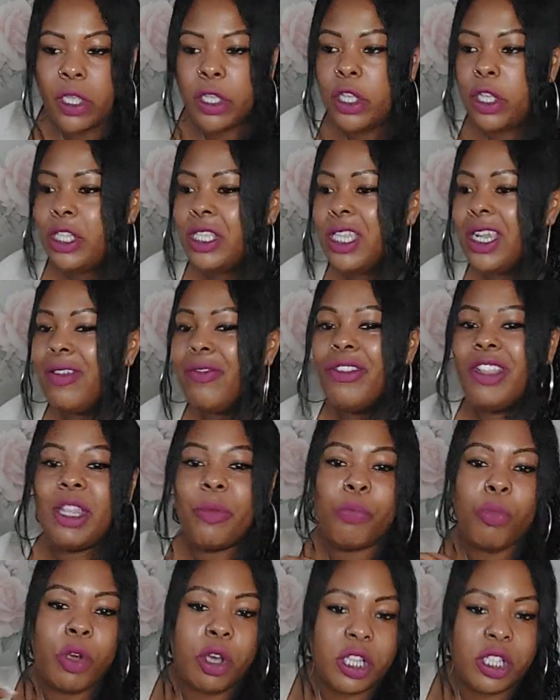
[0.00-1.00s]
you didn't read a
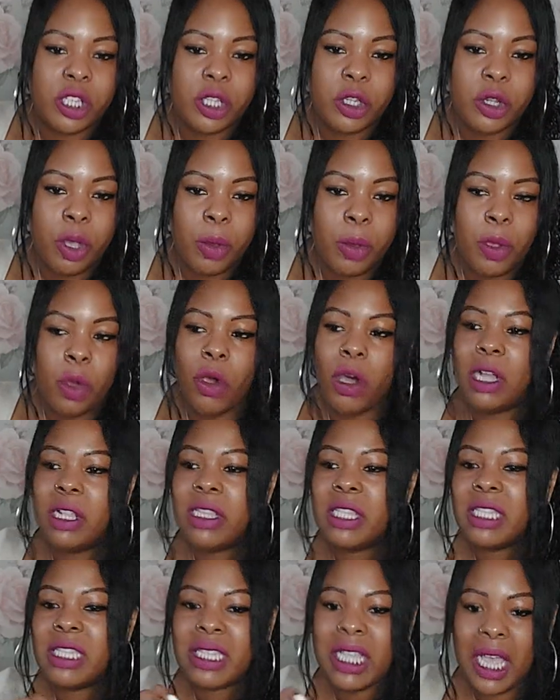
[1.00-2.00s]
book to know it or
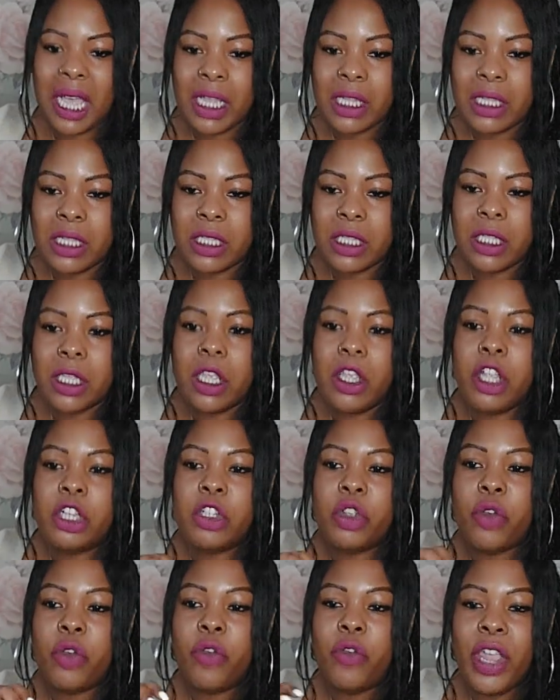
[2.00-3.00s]
understand. It's
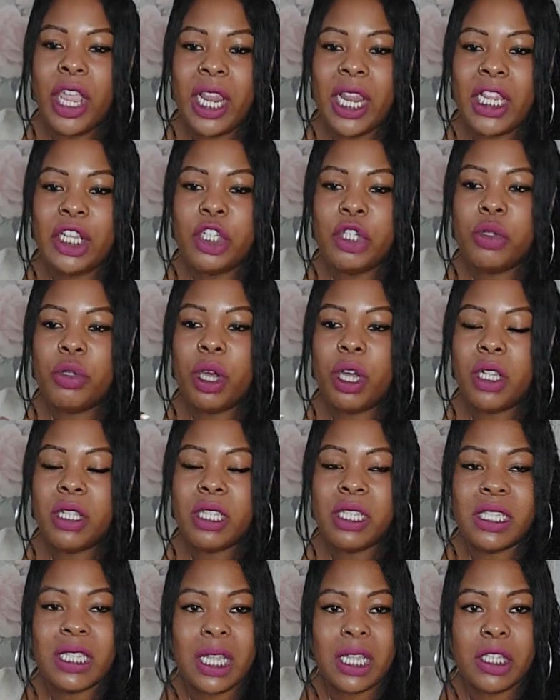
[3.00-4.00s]
your feelings. You
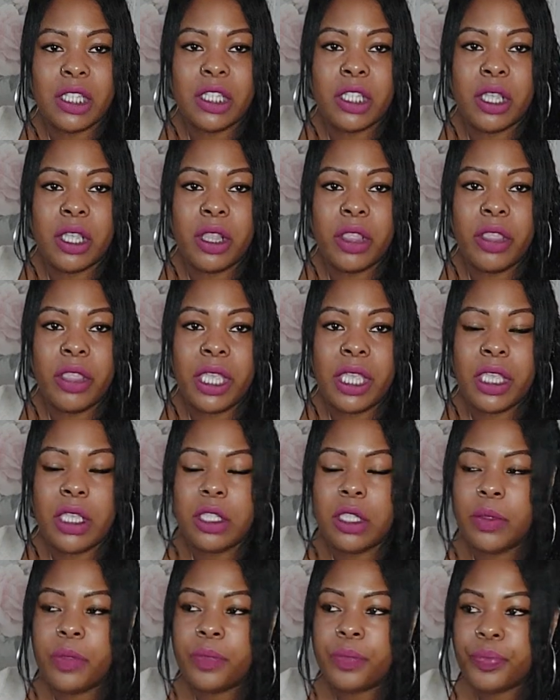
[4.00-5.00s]
understand certain
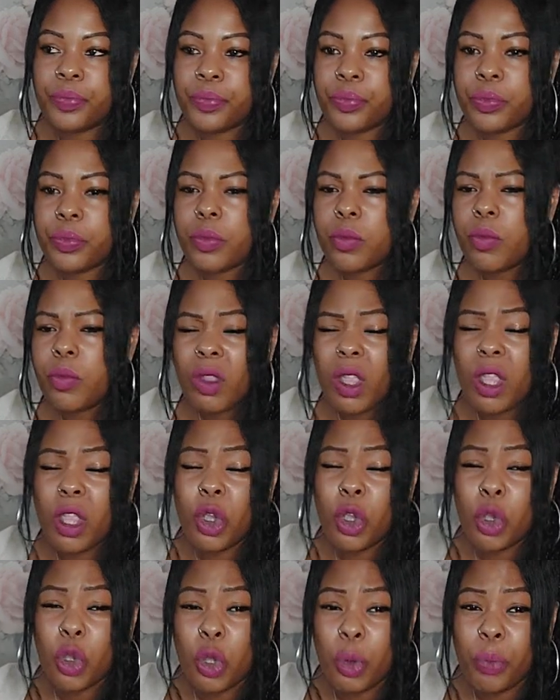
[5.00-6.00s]
things.
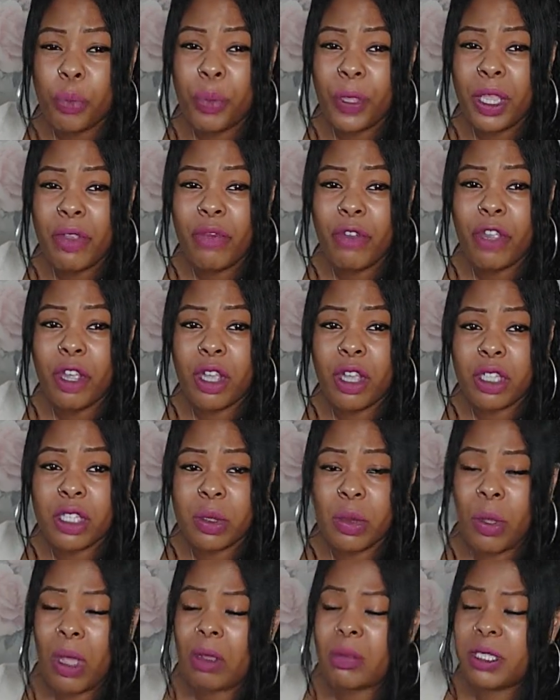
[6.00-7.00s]
It could be in regards
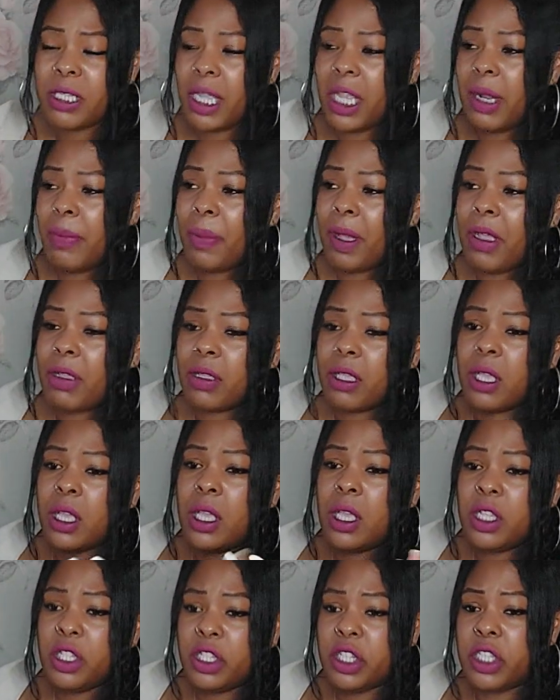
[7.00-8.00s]
to what I was saying about
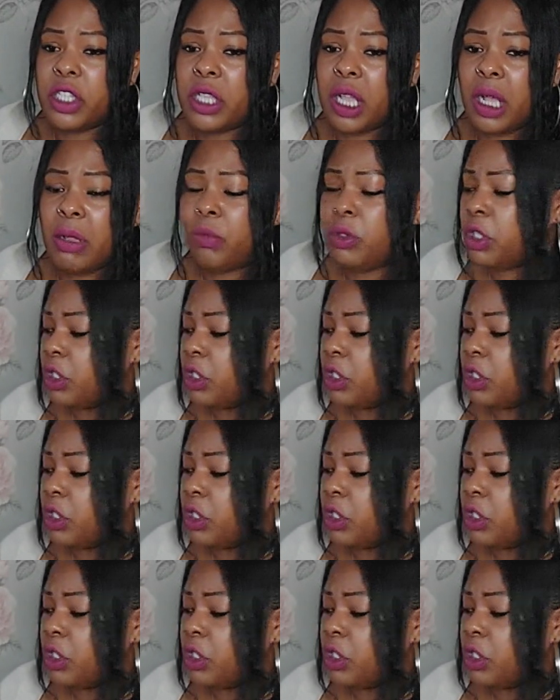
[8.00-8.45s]
just um